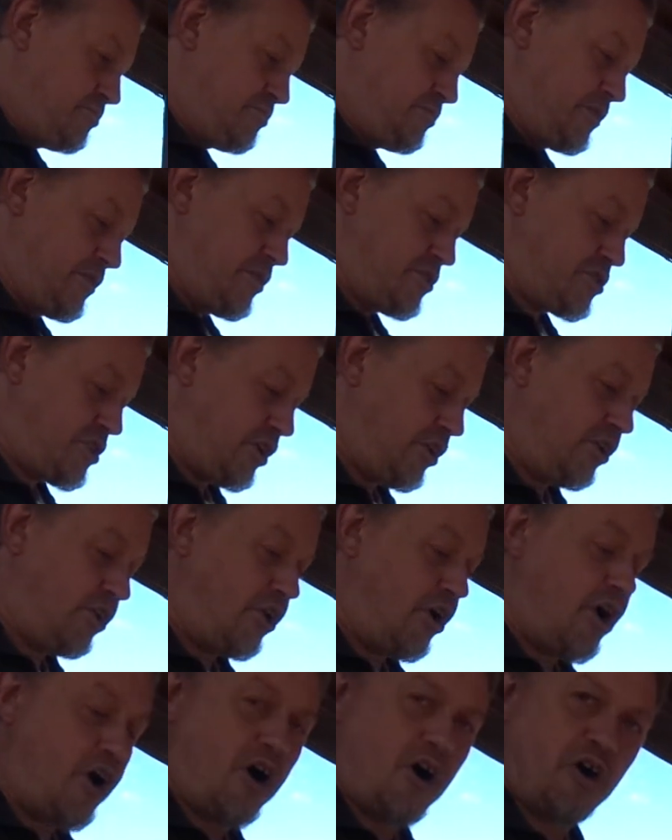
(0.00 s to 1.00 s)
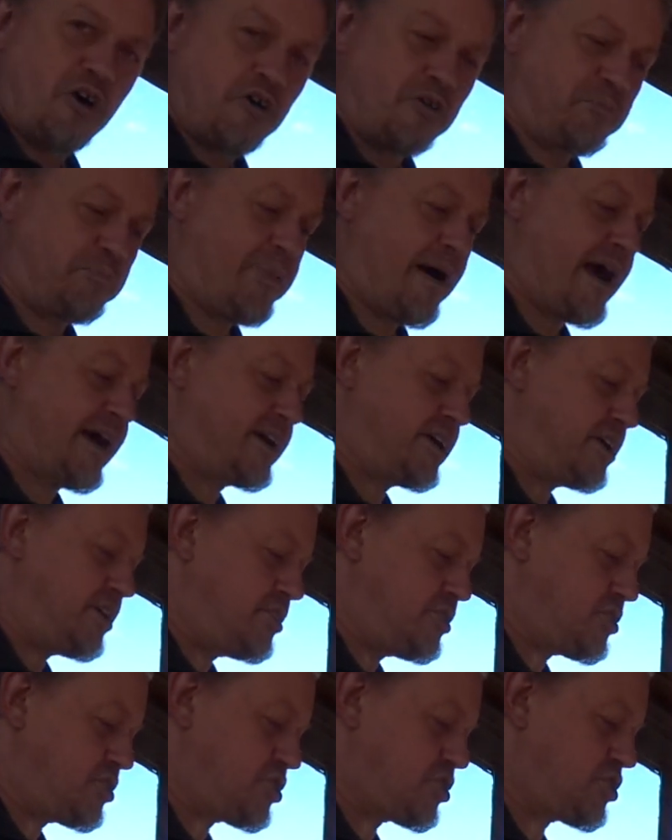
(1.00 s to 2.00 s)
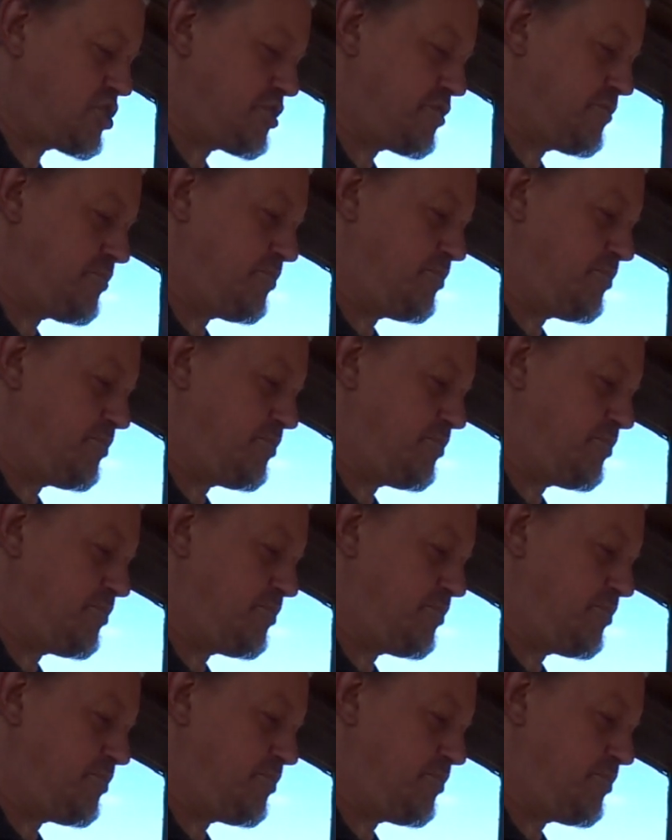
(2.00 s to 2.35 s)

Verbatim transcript: Now it's a long package.